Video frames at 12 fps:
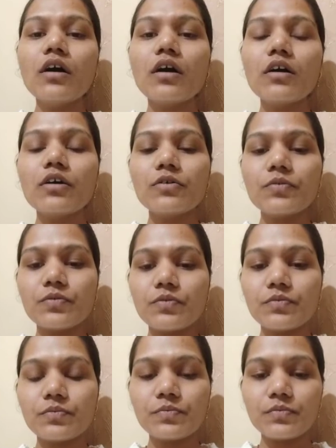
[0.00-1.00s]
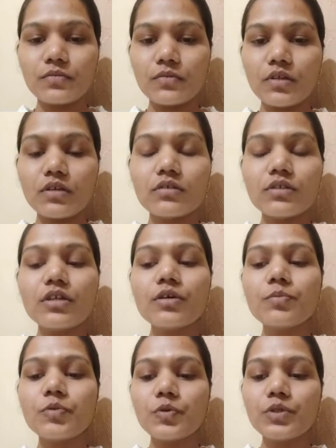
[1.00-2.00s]
a
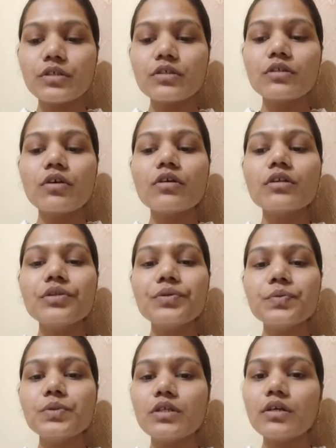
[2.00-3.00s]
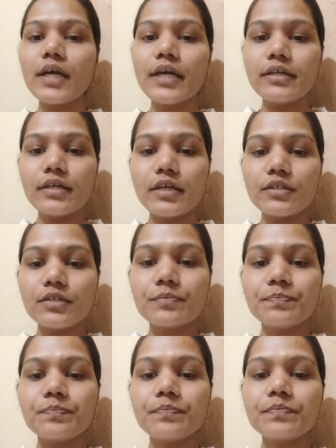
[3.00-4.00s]
drug product or a new drug entity.
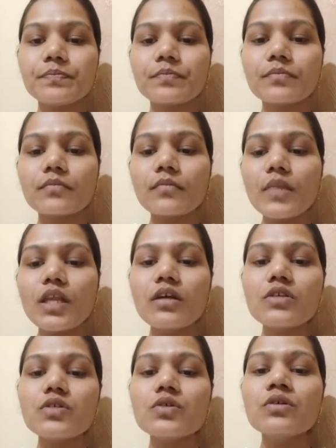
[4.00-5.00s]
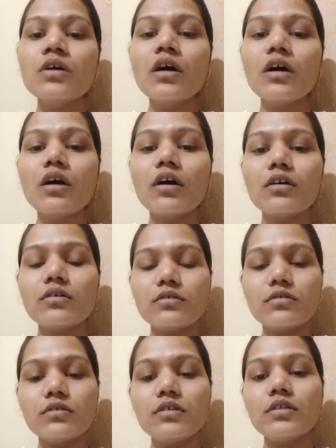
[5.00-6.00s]
So
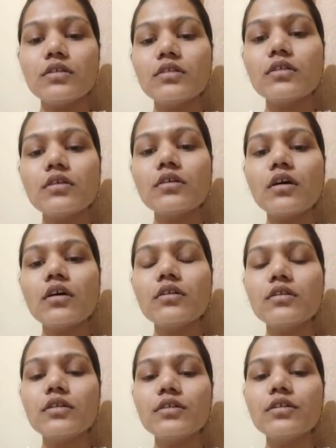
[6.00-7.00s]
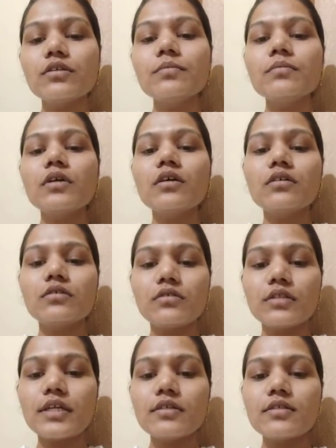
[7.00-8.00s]
in the another term,
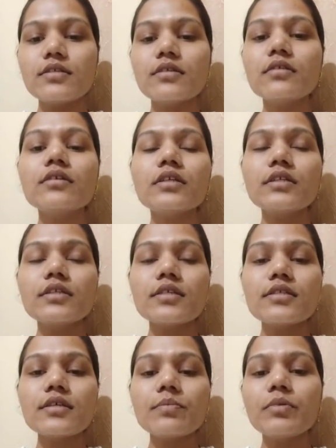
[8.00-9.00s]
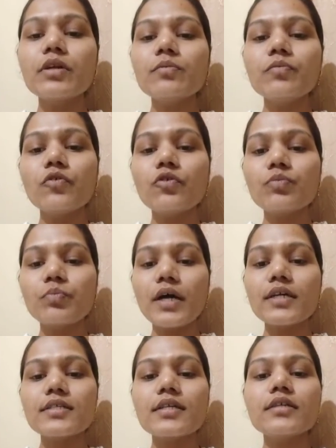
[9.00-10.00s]
that is it is a separate four
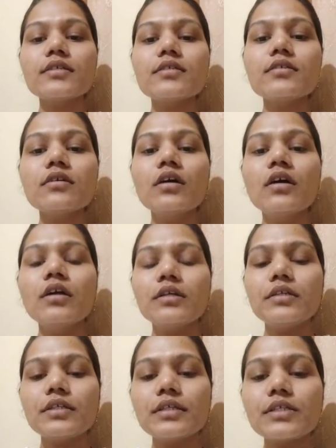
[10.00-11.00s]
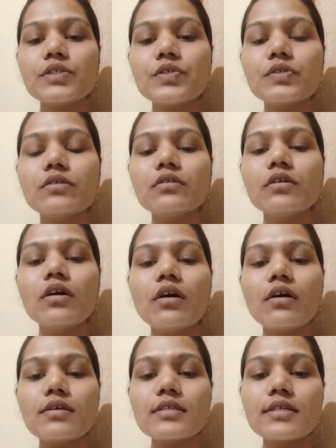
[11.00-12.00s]
parts, that is the detection,
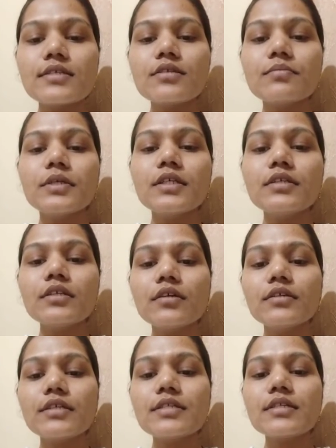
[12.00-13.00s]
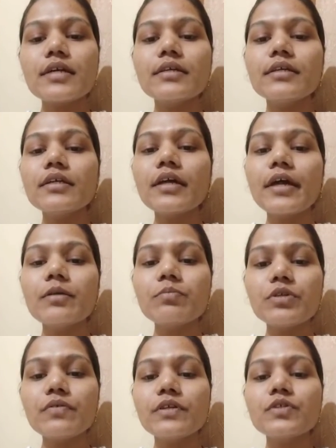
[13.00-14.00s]
assessment, understanding and
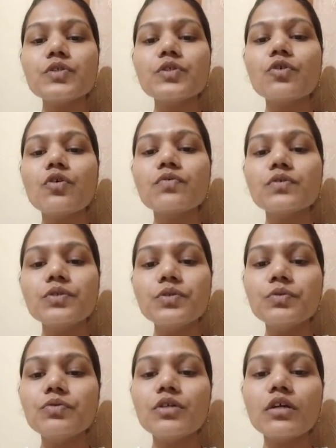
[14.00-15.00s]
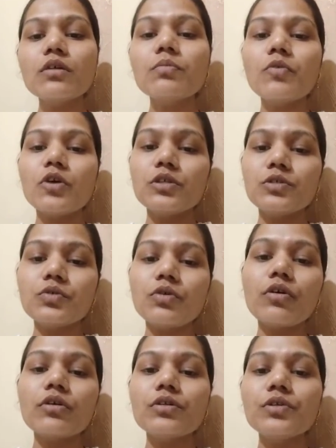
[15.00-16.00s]
prevention of a new drug molecule
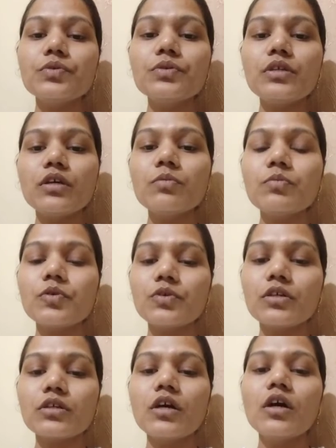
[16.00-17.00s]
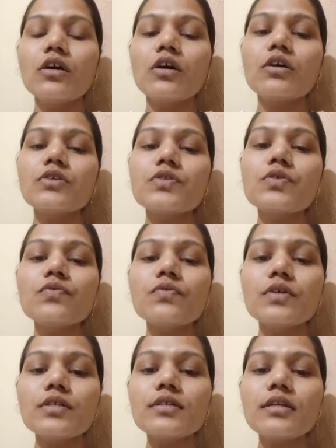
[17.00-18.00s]
or a new drug product. So
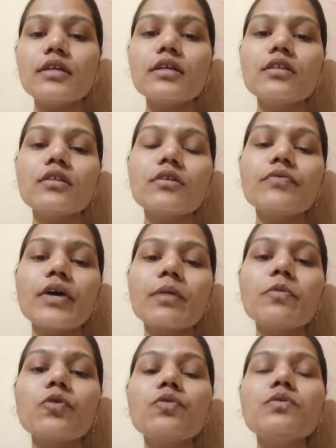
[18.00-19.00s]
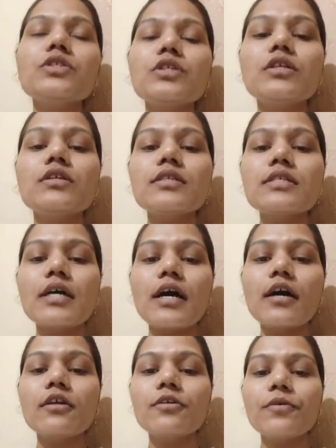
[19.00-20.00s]
firstly, the pharmacovigilance
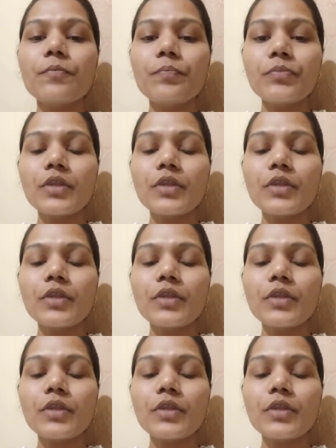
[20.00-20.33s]
are